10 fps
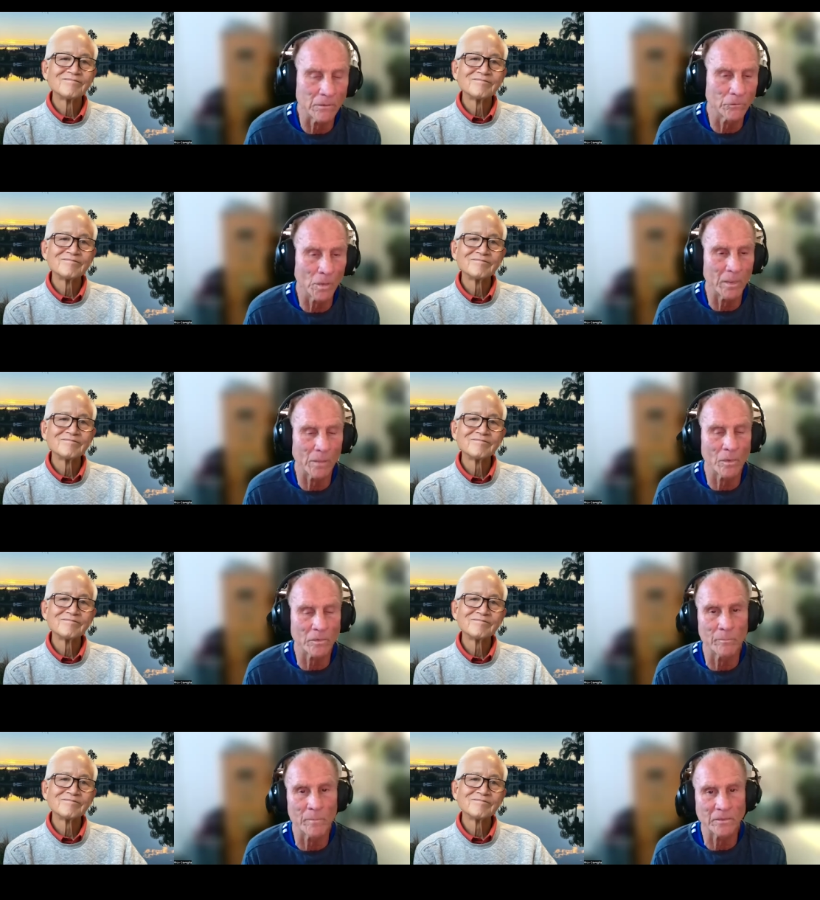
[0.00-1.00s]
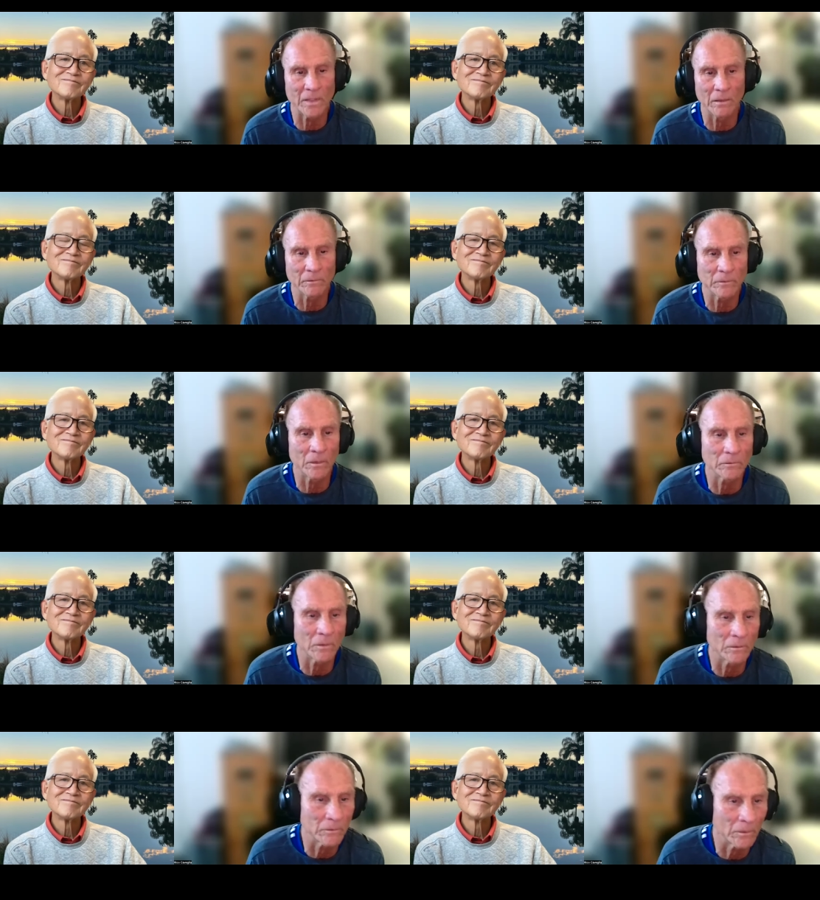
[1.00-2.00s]
Speaker 1: know nobody wants to miss out on
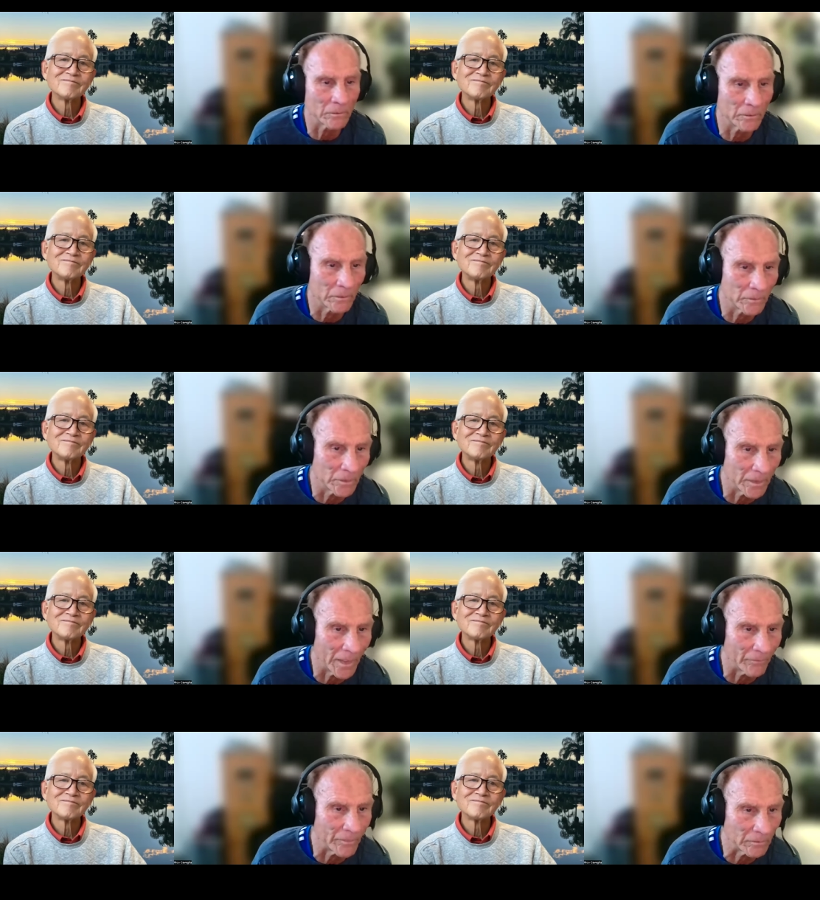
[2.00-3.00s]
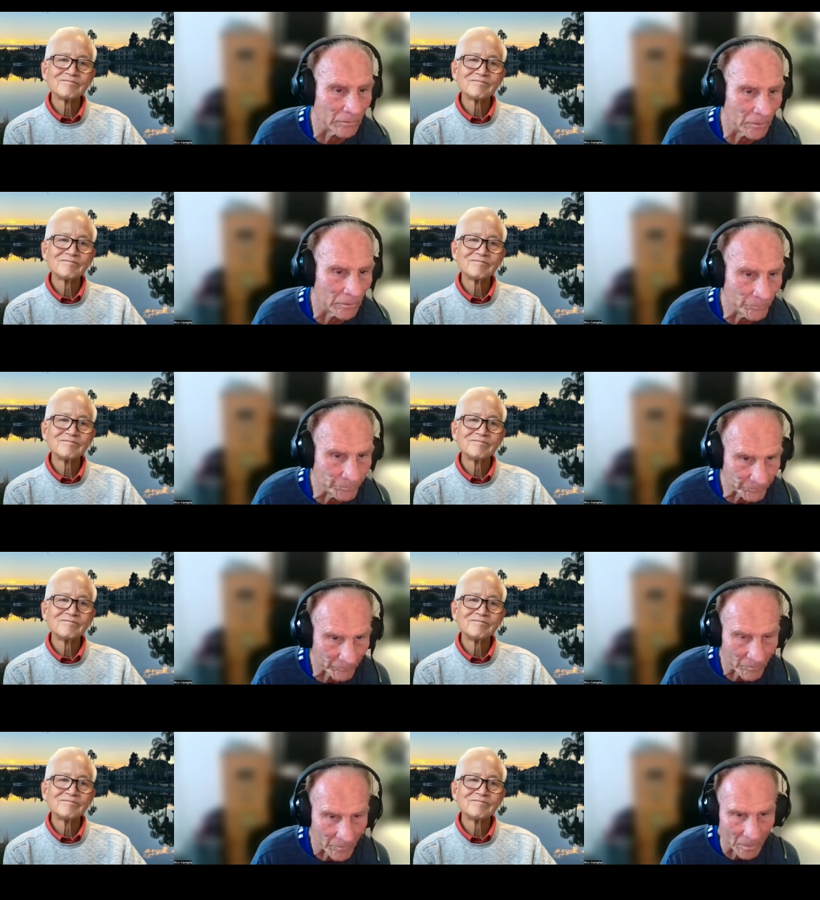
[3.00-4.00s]
on, on good, healthy
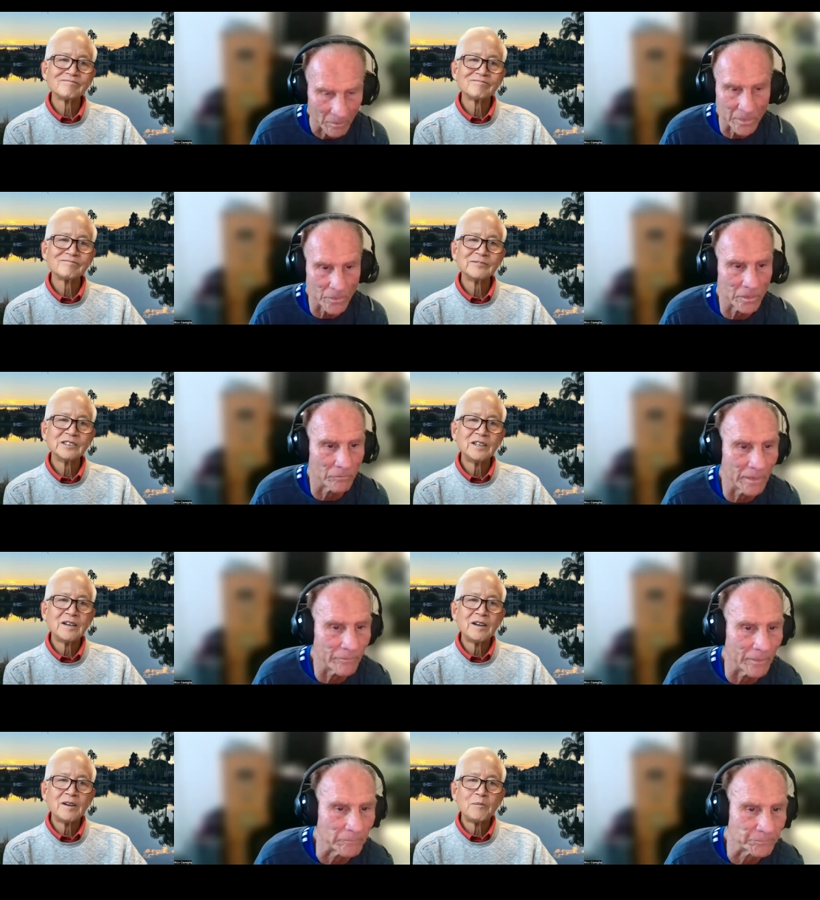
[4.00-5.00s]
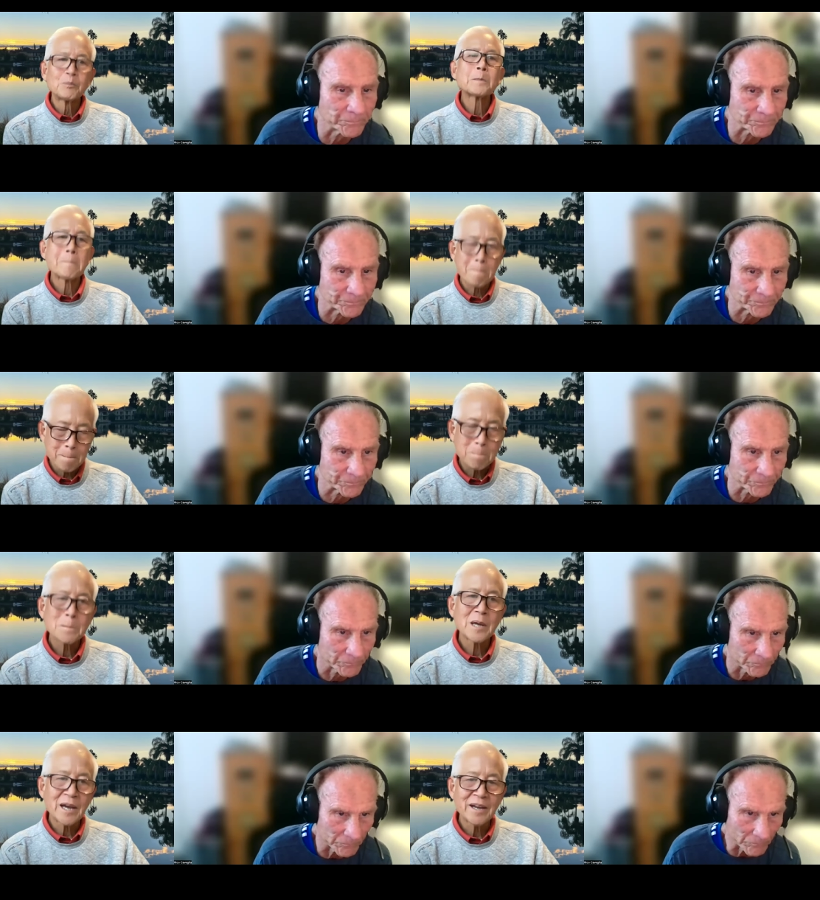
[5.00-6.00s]
years of living.
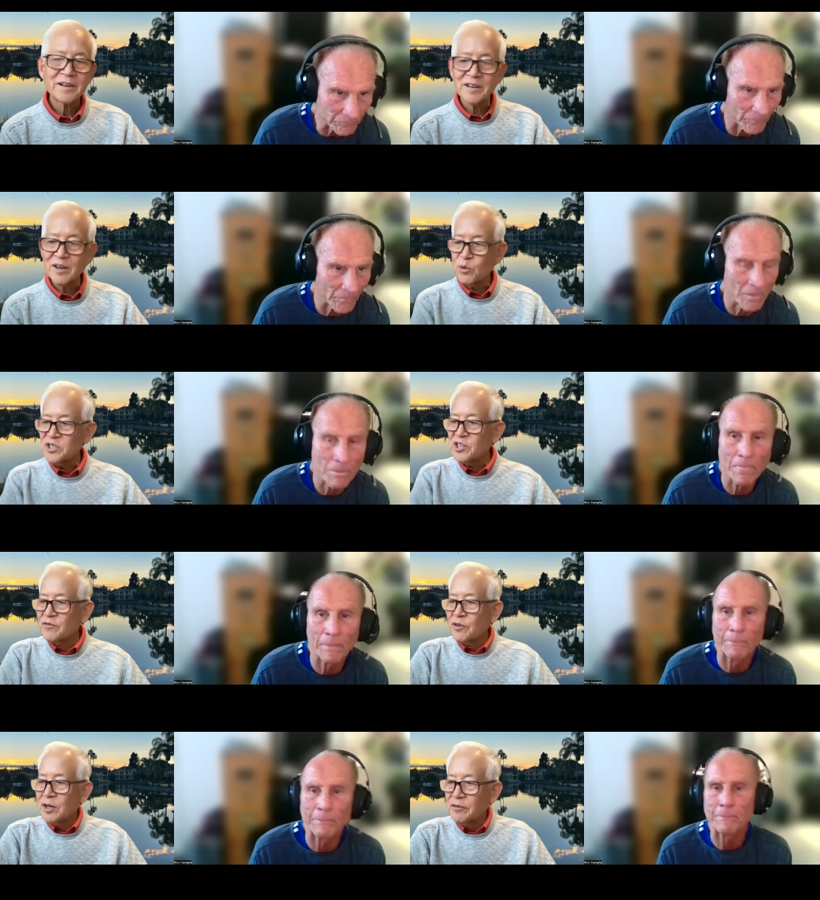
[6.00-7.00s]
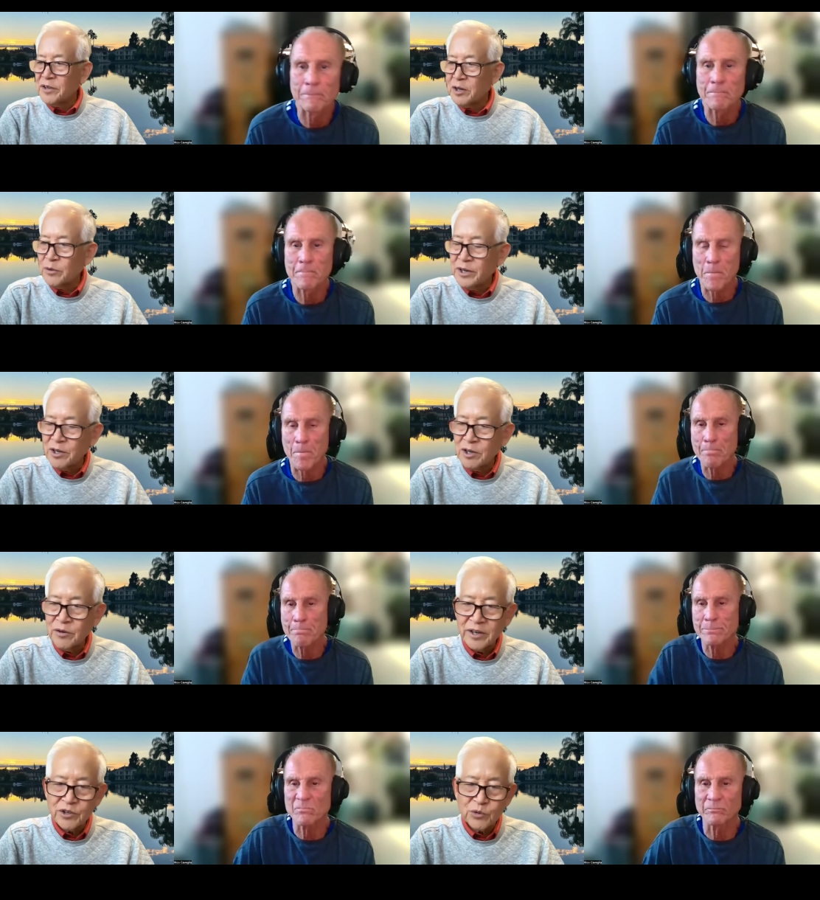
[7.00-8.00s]
Speaker 2: And and what's involved there,
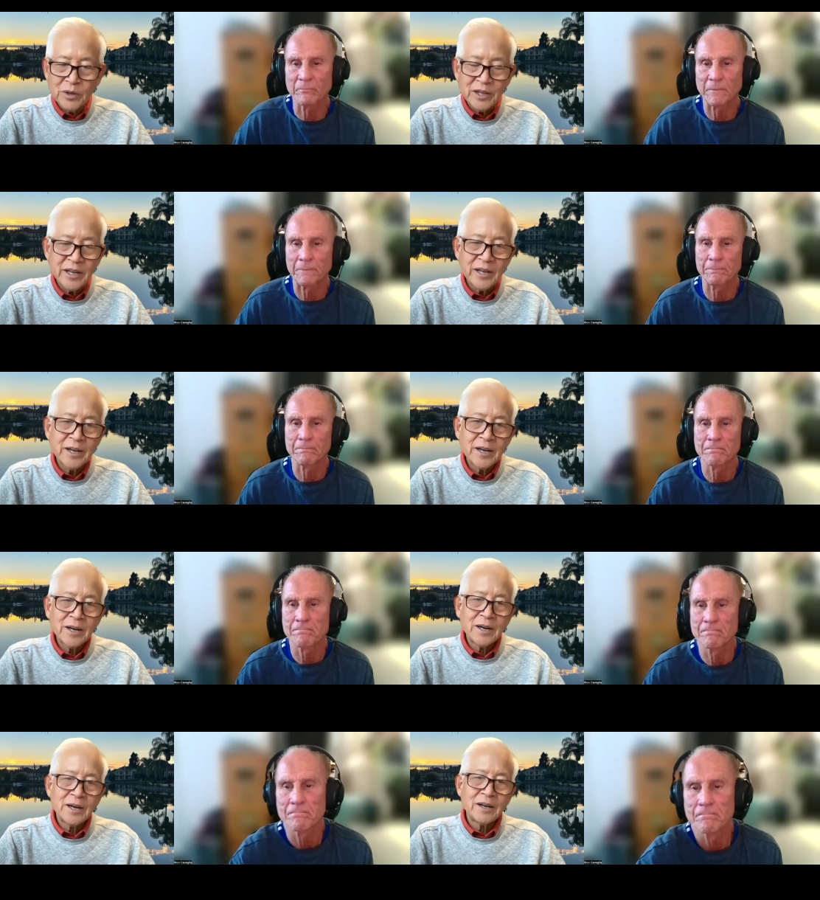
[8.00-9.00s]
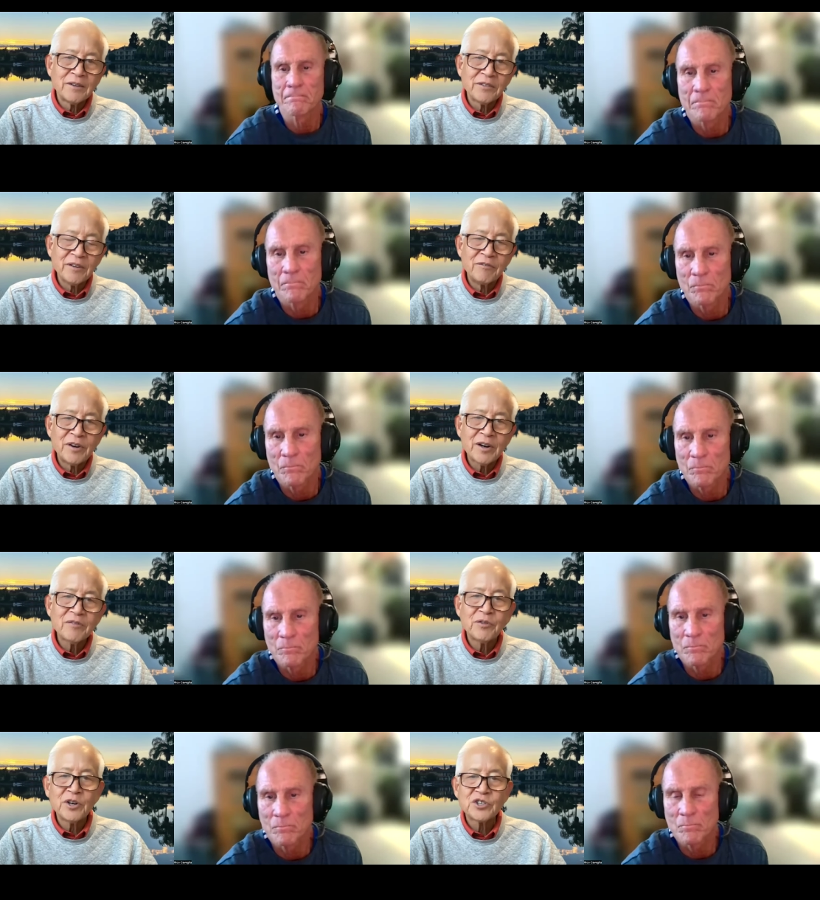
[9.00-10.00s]
Rico, is really the very
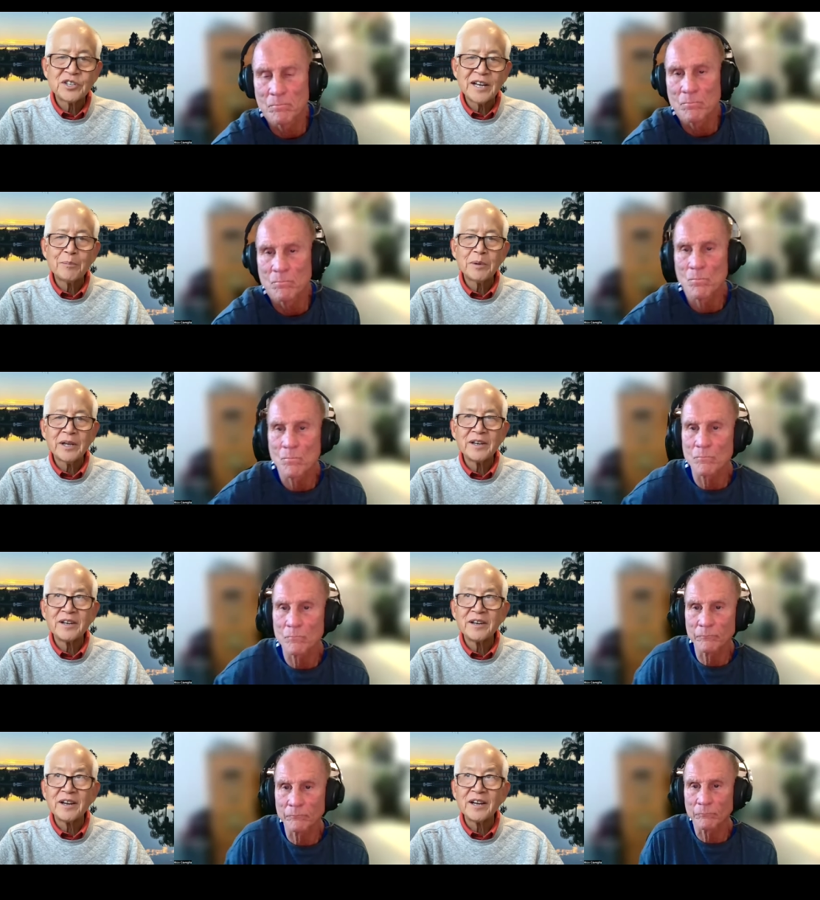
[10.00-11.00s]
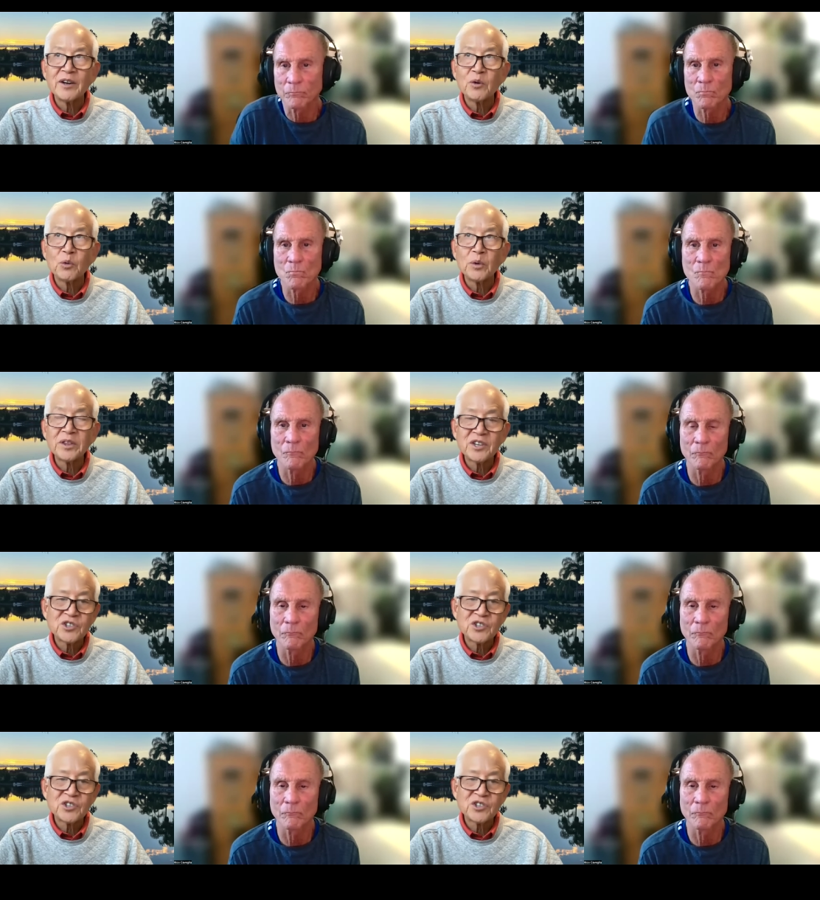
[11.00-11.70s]
first step in in what the